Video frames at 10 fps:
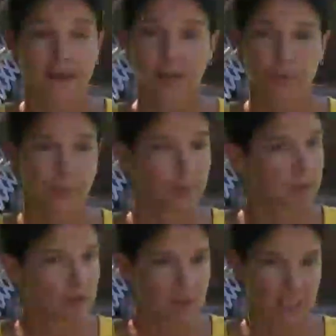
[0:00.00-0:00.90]
If
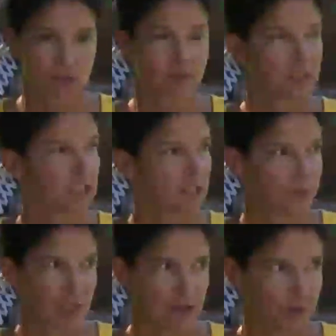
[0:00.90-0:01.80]

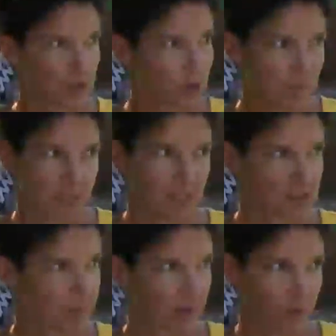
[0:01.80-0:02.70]
you have 2
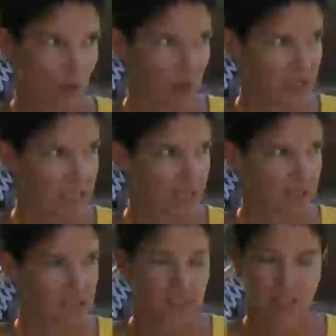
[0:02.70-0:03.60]
minutes
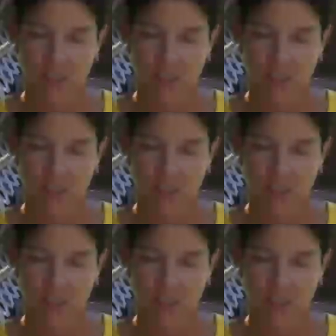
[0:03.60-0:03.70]
beforehand,